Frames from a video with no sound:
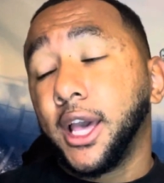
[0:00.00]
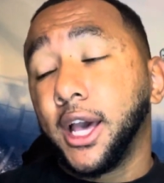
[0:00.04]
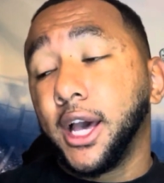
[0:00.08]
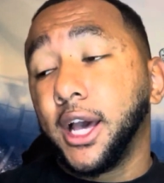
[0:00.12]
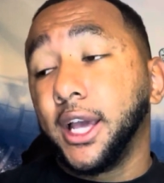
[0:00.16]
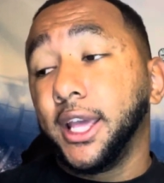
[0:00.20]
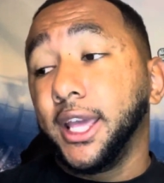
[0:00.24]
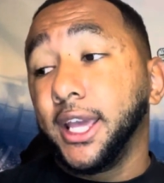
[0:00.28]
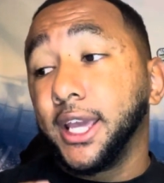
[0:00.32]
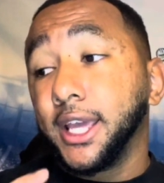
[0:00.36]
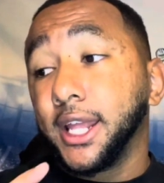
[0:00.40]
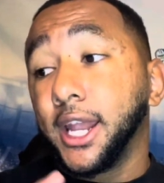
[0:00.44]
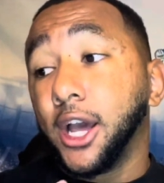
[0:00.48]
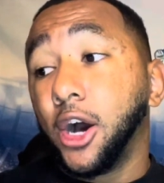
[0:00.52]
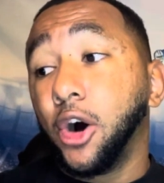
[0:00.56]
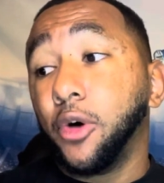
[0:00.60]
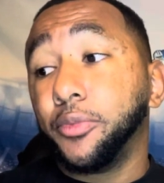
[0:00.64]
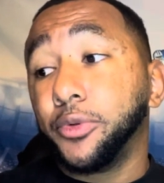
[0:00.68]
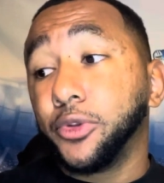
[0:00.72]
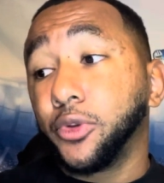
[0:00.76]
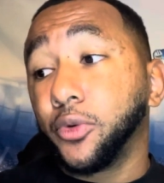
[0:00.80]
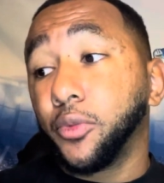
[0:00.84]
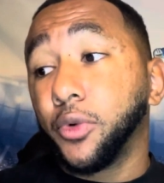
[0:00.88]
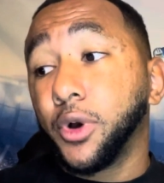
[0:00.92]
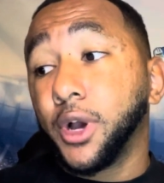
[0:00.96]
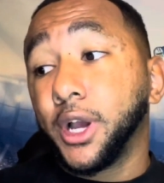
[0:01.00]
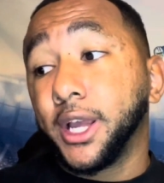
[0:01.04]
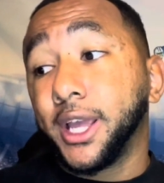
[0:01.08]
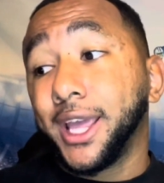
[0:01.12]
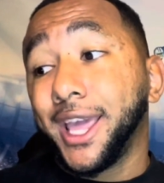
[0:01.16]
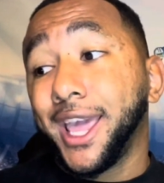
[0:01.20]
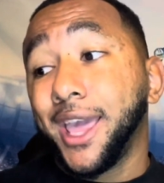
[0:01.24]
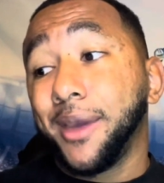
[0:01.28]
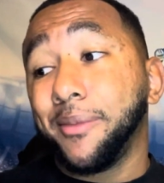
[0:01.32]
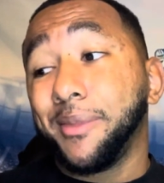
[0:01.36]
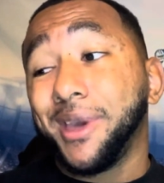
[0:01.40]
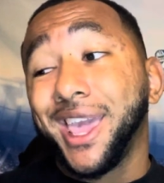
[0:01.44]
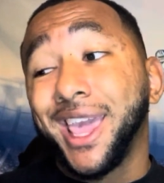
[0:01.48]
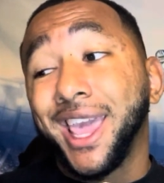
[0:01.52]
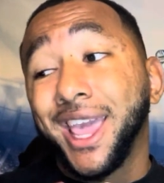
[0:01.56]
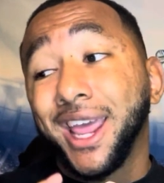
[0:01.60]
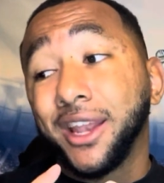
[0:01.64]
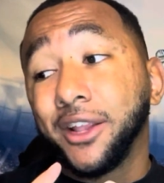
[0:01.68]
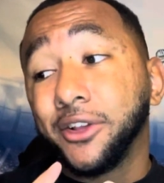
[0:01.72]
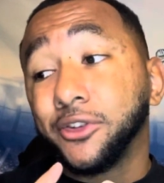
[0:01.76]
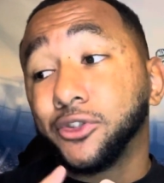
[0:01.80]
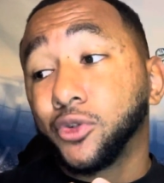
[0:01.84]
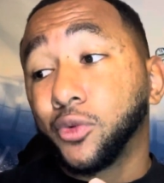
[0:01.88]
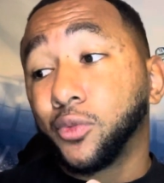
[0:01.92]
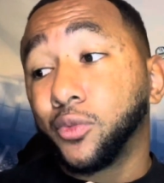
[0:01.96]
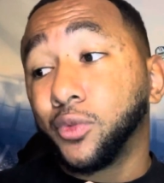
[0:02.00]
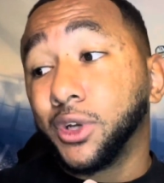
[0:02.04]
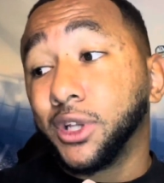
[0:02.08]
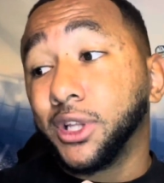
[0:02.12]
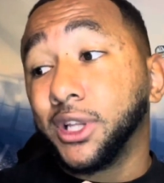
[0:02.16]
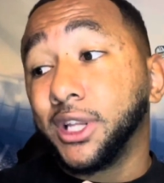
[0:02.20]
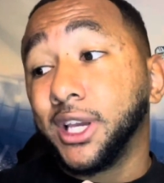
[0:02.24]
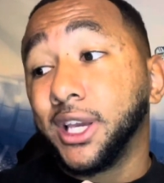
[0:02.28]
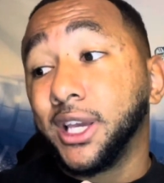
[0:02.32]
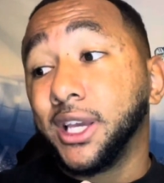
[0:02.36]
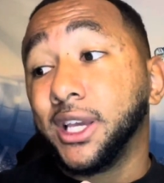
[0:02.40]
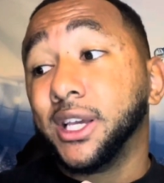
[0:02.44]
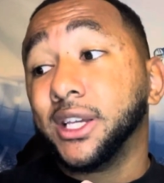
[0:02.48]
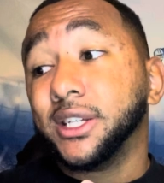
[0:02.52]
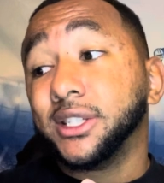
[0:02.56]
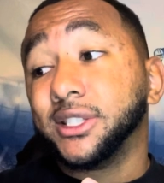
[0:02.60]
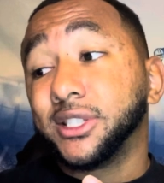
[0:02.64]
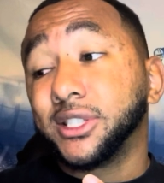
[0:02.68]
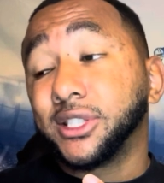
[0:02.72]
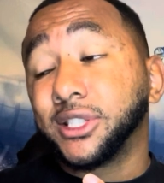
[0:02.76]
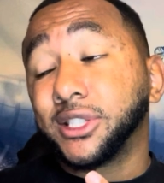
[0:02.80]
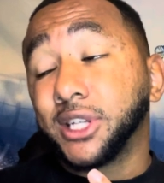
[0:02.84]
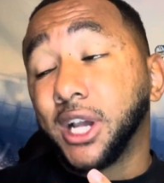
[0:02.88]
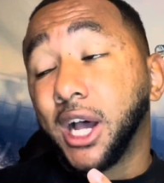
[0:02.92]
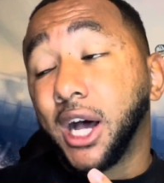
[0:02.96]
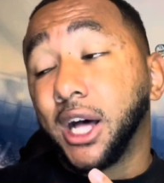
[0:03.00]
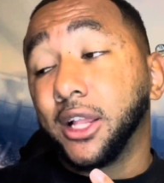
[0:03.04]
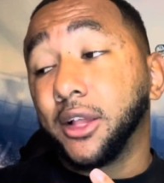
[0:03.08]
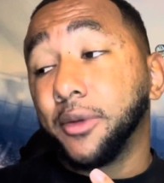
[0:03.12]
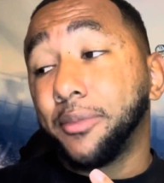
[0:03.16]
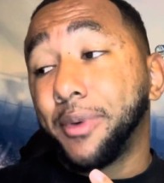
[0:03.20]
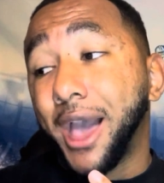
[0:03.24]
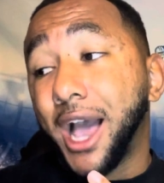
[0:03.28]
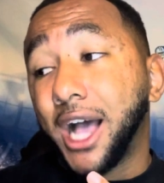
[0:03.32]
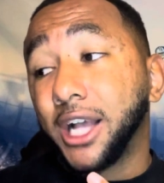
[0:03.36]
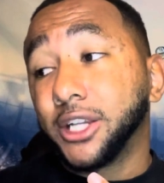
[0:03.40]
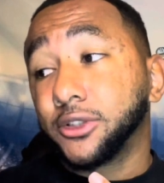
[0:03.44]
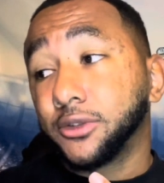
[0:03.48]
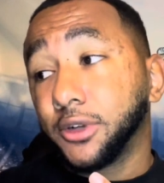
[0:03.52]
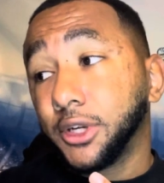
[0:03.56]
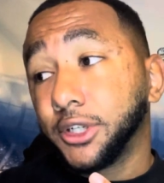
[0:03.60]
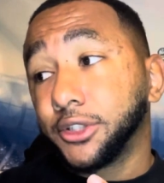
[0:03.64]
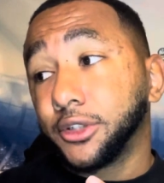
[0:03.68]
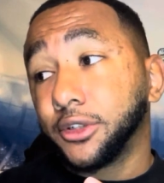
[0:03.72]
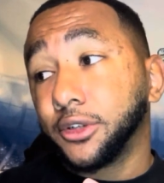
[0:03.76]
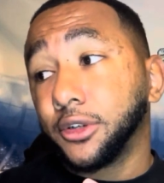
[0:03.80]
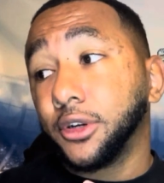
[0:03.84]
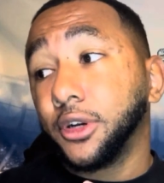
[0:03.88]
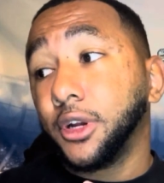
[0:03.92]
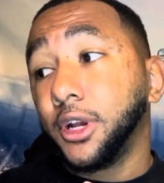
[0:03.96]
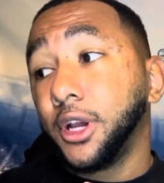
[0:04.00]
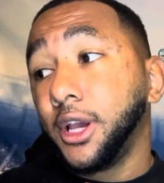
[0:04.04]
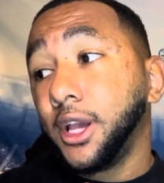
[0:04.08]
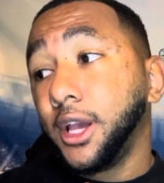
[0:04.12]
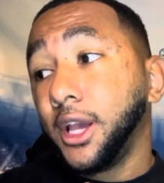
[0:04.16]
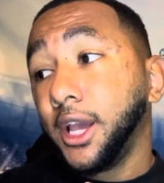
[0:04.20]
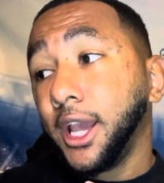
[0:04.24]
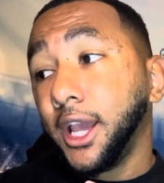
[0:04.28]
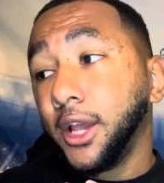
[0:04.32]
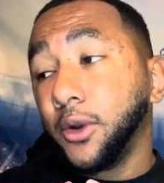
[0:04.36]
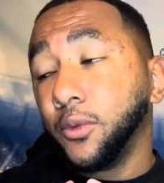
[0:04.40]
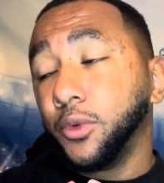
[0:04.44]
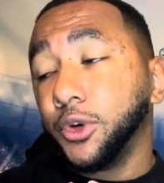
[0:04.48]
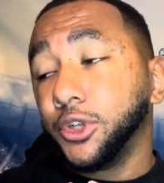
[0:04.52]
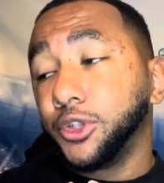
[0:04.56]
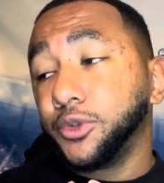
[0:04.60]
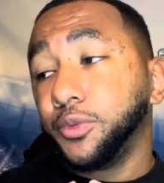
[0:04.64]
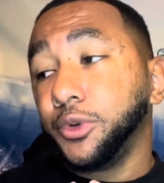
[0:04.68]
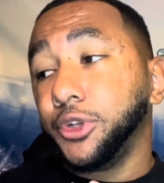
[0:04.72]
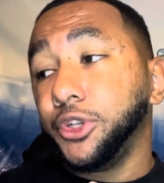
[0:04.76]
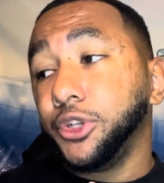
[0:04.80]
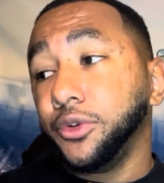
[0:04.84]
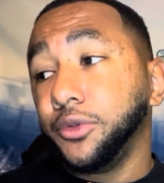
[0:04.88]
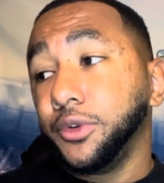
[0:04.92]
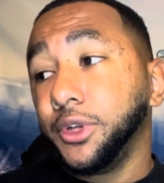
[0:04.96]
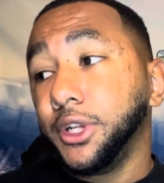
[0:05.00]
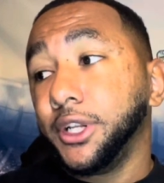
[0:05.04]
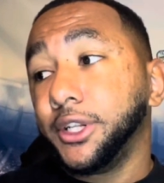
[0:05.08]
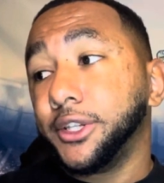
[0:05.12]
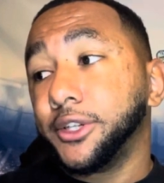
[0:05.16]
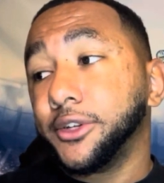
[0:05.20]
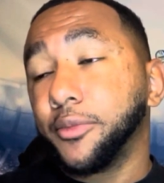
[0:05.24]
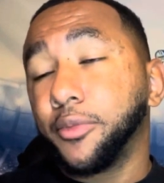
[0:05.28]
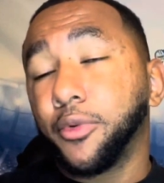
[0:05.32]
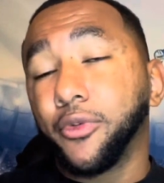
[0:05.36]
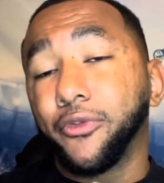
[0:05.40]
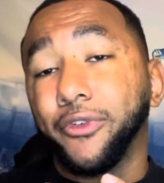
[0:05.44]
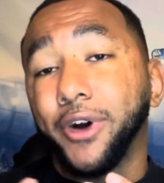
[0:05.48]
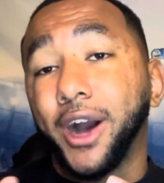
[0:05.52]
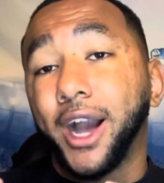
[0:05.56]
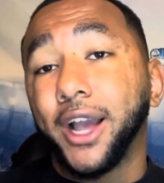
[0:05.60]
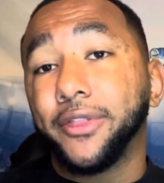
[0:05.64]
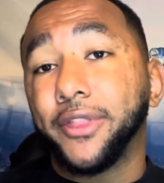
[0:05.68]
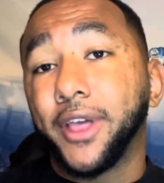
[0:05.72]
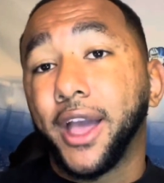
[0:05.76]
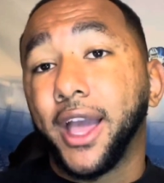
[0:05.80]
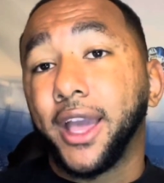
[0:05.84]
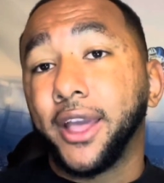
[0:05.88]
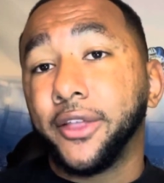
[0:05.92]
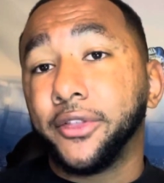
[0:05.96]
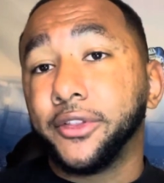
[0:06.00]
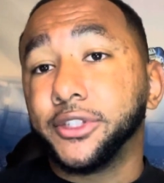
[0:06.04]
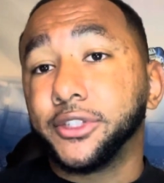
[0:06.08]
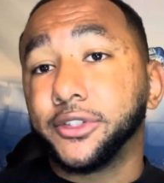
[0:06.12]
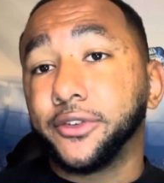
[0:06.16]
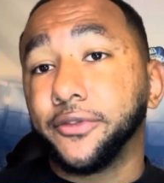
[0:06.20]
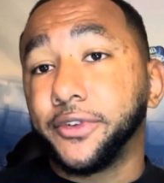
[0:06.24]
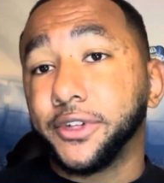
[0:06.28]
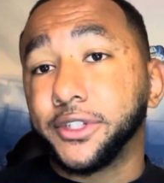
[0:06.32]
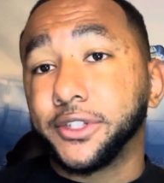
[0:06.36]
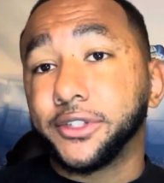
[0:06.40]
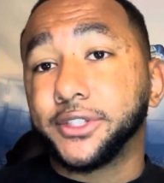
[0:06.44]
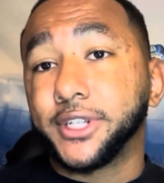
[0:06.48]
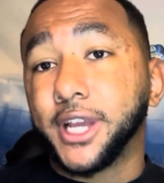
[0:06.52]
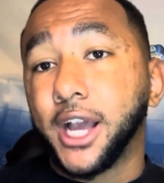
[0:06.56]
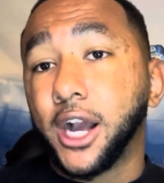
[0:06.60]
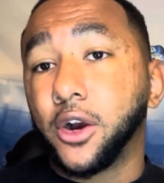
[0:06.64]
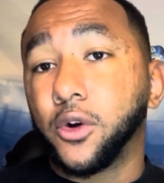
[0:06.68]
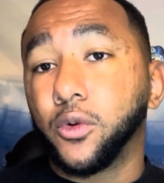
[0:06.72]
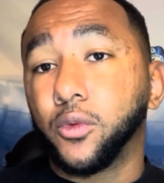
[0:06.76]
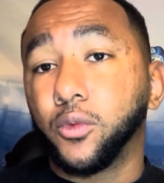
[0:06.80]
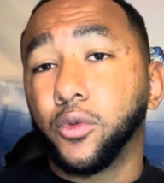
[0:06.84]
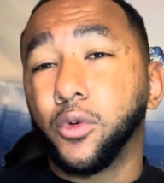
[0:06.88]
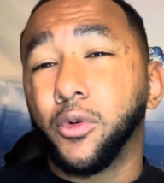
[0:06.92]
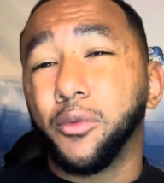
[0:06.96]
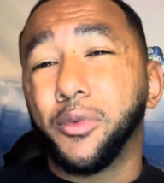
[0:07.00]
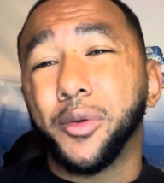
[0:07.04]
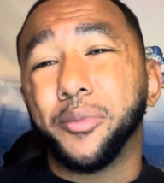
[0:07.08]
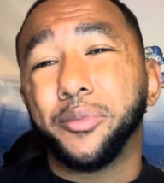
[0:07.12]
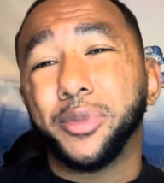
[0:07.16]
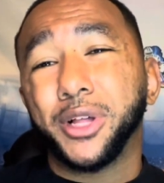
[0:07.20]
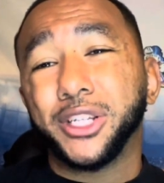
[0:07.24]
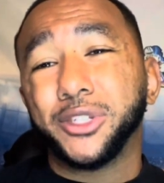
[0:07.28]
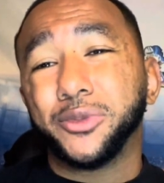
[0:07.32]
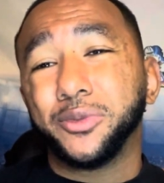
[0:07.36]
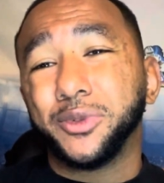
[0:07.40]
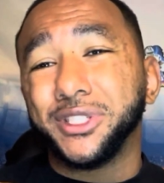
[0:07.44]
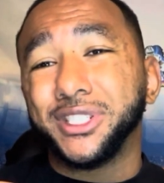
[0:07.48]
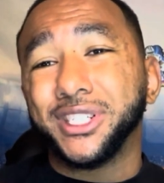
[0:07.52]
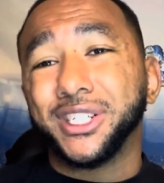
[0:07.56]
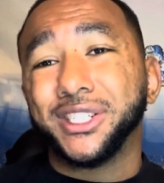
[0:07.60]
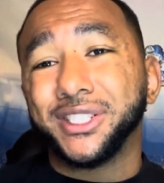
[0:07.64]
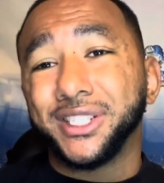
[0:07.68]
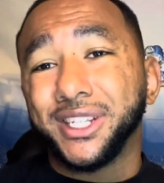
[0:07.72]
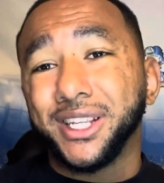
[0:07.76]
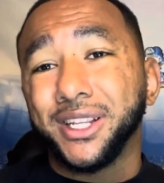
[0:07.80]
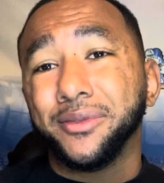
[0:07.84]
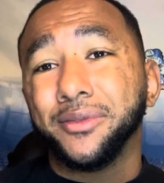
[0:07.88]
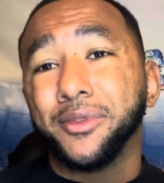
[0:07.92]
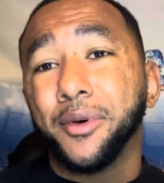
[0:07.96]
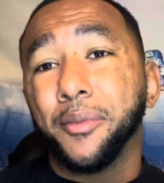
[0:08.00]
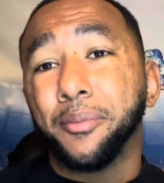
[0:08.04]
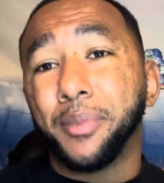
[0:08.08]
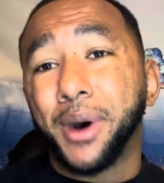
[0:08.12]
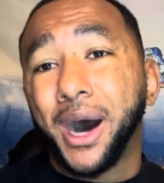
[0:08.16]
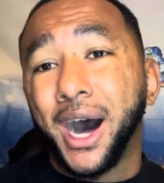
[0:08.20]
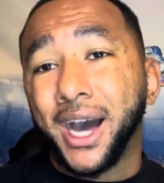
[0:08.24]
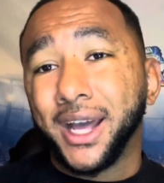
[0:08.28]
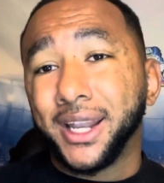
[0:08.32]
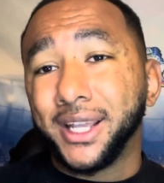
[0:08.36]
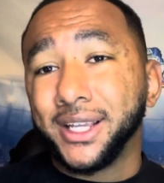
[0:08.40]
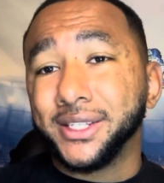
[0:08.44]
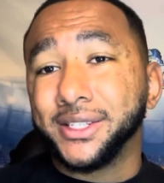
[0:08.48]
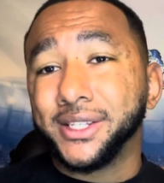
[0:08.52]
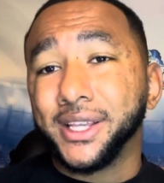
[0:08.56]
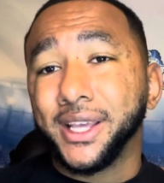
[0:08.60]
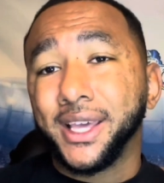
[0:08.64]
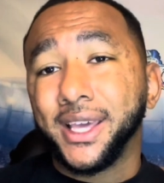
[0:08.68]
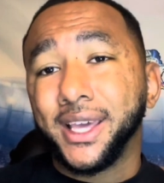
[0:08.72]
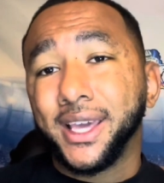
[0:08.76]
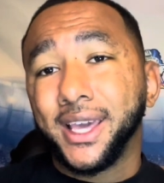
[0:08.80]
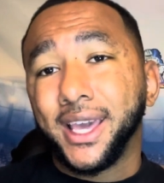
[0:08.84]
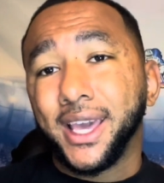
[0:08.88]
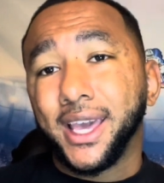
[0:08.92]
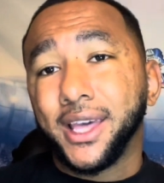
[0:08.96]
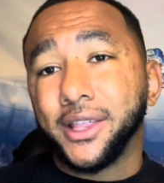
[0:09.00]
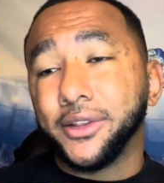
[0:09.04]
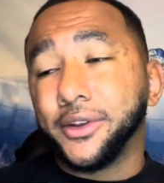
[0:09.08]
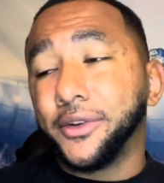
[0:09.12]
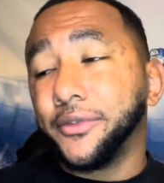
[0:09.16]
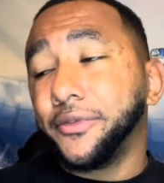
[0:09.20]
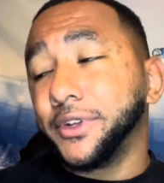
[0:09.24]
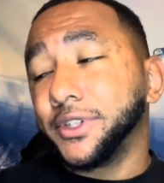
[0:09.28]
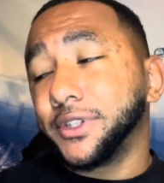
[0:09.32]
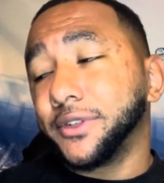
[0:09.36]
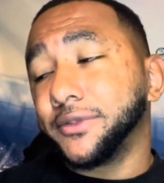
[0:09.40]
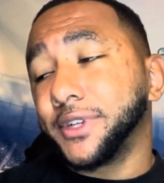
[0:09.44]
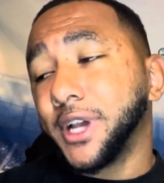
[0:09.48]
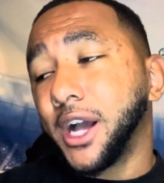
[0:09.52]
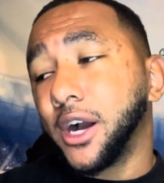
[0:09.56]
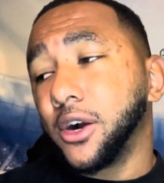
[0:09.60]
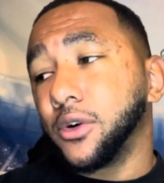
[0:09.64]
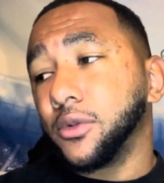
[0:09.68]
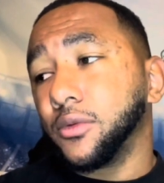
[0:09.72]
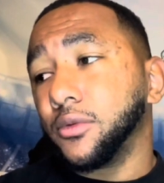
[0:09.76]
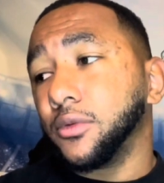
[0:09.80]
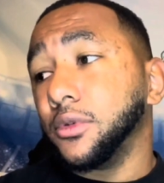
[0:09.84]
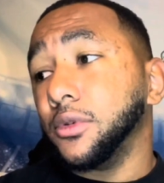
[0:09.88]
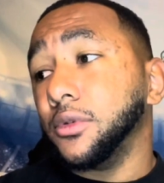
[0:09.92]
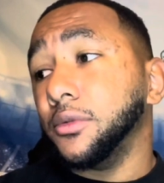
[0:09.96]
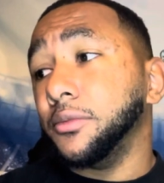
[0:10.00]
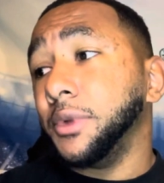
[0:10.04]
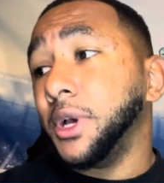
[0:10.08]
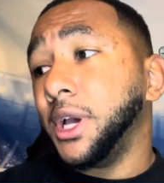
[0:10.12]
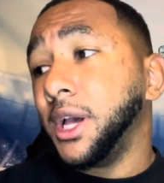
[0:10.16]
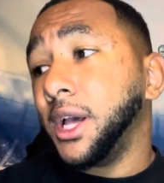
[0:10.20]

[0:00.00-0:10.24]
He can help in the run game, and he's a really solid pass rusher, in which we do need to provide that in this defensive tackle room. And plus, we just need the bodies in the defensive tackle room.